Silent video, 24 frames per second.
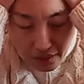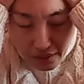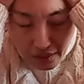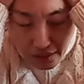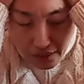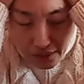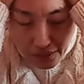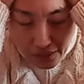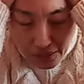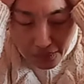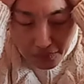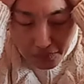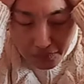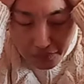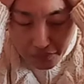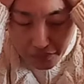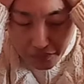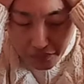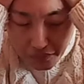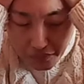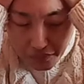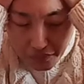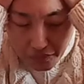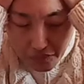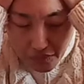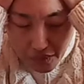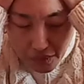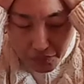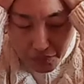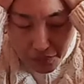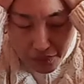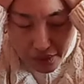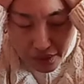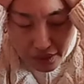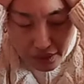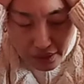
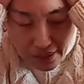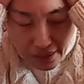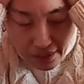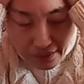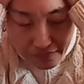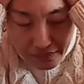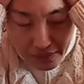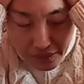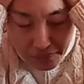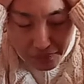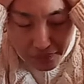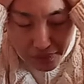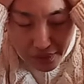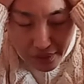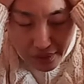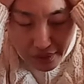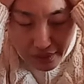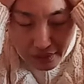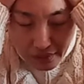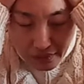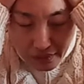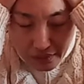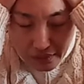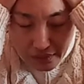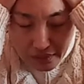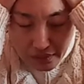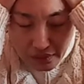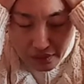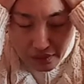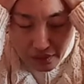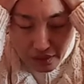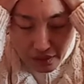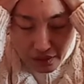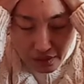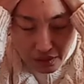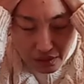put it on,
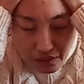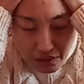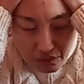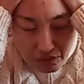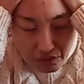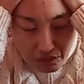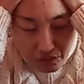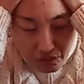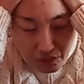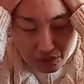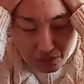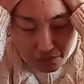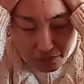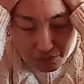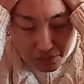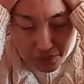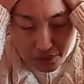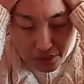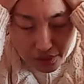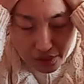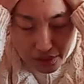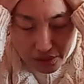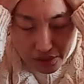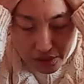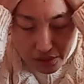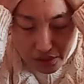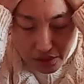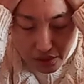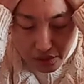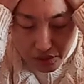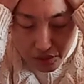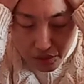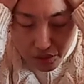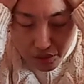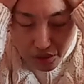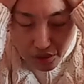you can put
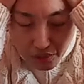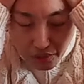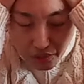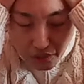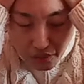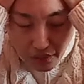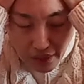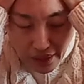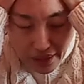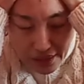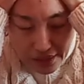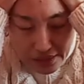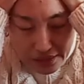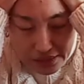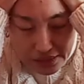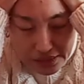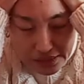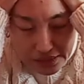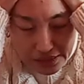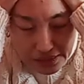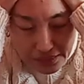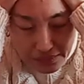to the right.